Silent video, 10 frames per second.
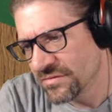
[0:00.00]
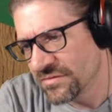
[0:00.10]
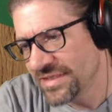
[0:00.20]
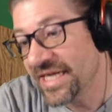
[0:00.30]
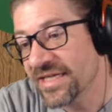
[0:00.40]

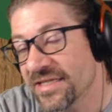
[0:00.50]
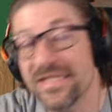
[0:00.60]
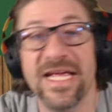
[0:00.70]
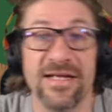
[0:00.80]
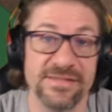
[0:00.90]

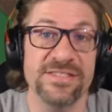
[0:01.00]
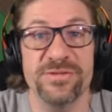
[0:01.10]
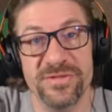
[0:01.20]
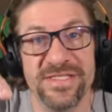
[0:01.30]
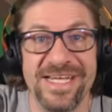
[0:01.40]
Technically, yeah,
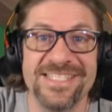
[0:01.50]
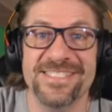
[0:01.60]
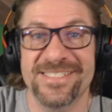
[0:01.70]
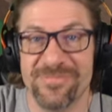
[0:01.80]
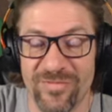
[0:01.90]
so
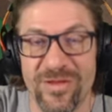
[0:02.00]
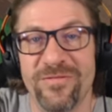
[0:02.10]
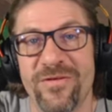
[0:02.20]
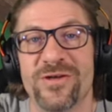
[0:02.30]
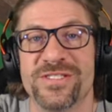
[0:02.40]
it's the
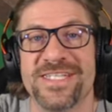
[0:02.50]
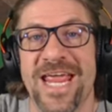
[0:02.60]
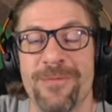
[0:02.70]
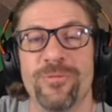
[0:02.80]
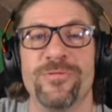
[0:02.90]
1st,
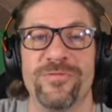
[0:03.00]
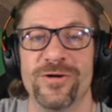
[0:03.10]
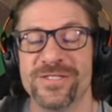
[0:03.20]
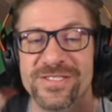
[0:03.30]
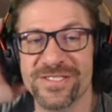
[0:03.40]
April
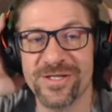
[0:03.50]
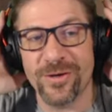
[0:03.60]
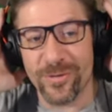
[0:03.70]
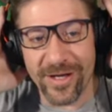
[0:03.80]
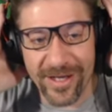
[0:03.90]
1st.
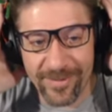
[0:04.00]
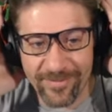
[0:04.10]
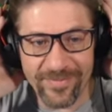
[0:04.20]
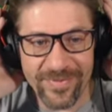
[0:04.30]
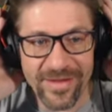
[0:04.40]
So,
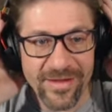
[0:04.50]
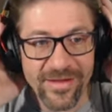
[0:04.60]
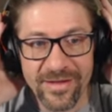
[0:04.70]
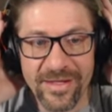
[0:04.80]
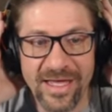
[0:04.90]
um,
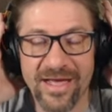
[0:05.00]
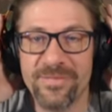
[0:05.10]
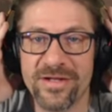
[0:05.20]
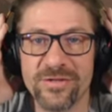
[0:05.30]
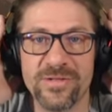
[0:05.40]
yeah, I'm
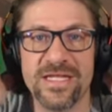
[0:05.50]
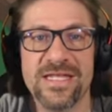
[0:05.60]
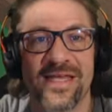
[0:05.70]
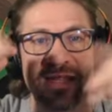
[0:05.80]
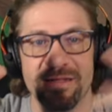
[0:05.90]
not doing
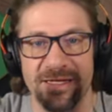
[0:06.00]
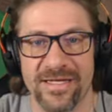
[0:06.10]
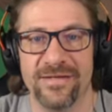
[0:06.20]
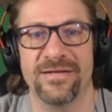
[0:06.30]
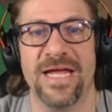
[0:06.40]
any kind of
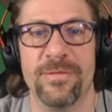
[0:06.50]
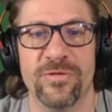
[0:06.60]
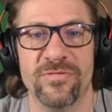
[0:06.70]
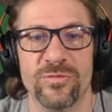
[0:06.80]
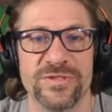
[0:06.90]
like
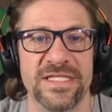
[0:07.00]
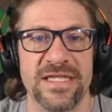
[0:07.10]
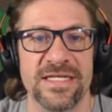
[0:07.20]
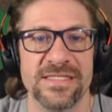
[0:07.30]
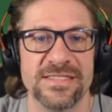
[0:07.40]
April Foolsy
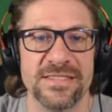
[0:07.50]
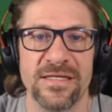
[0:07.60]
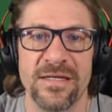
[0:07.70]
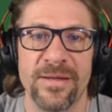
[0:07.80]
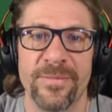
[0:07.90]
things,
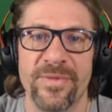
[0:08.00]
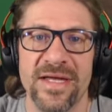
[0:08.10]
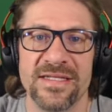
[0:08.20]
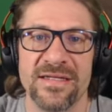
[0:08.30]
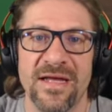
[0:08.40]

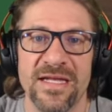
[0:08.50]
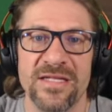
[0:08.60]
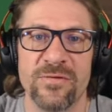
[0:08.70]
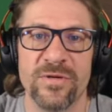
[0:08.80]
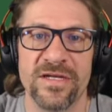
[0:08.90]
but I
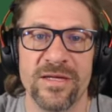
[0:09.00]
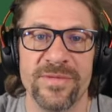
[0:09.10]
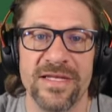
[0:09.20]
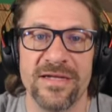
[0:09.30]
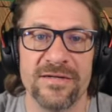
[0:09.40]
did want to come
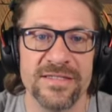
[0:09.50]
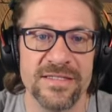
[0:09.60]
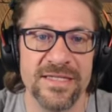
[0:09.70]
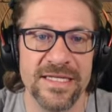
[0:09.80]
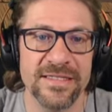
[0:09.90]
in here
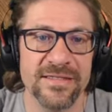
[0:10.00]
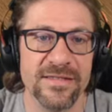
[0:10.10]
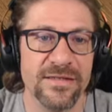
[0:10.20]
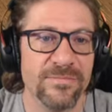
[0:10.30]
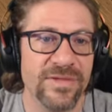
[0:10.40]
and, and
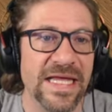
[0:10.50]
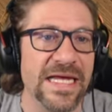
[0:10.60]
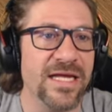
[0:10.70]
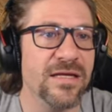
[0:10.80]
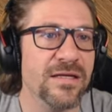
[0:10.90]
play.